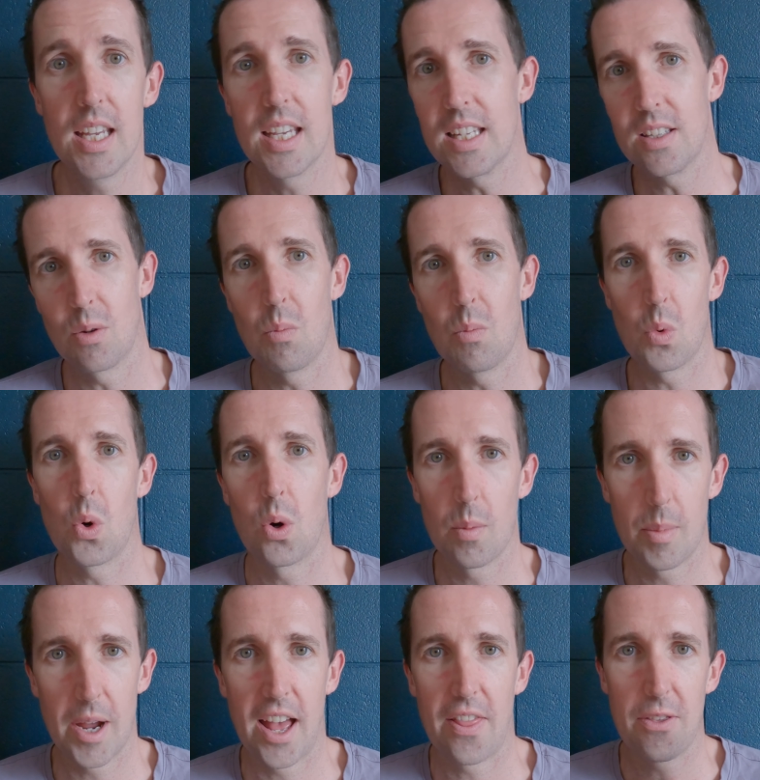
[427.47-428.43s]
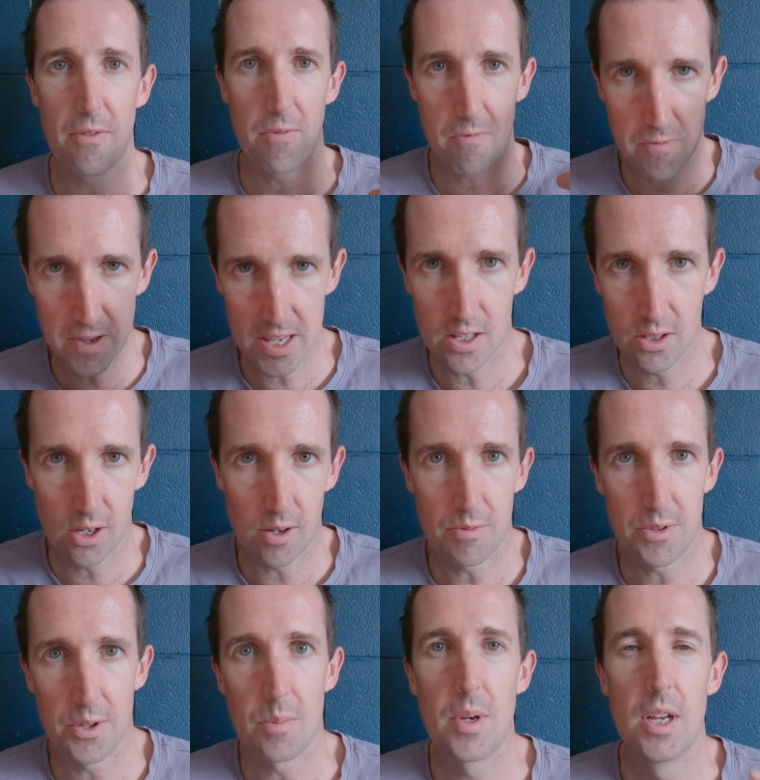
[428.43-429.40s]
Is it more about the feel
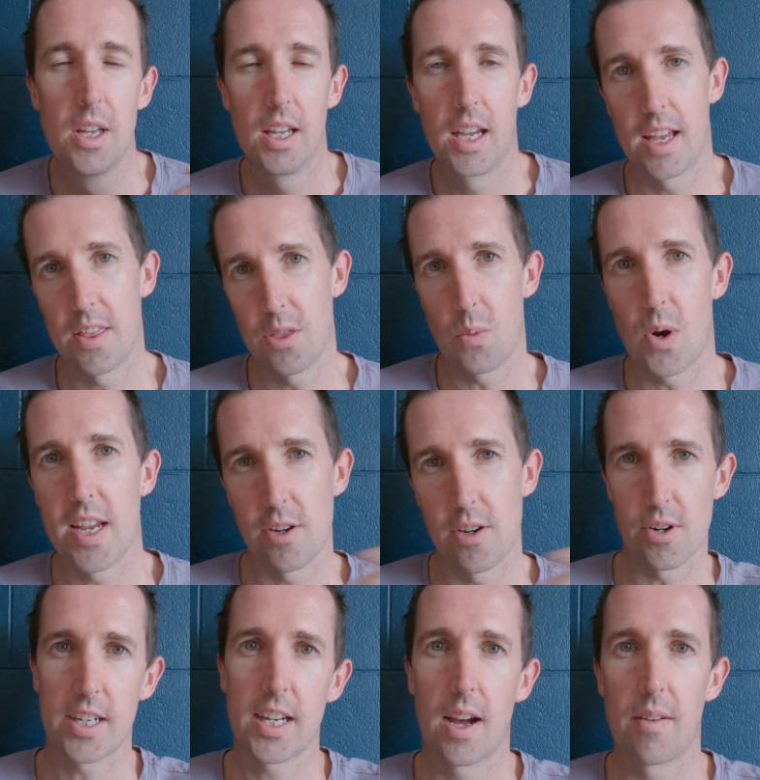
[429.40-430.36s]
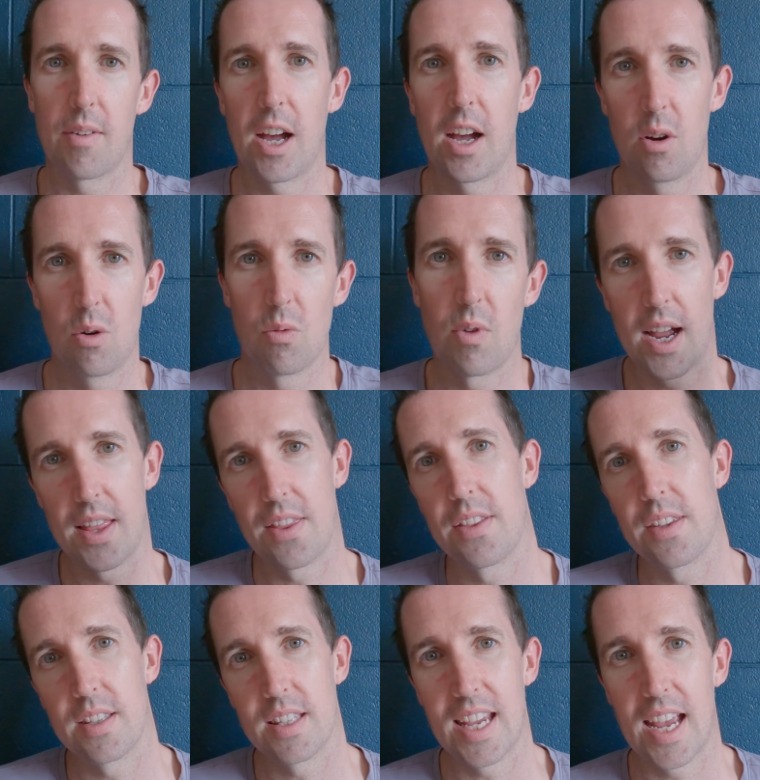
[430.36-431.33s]
of them and the way you recover rather
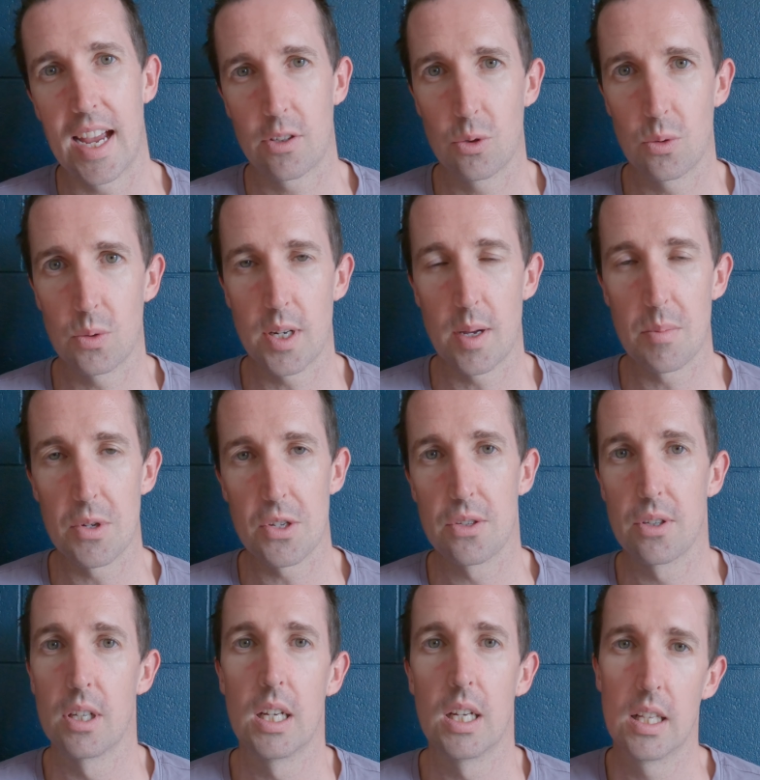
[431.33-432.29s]
than the actual numbers?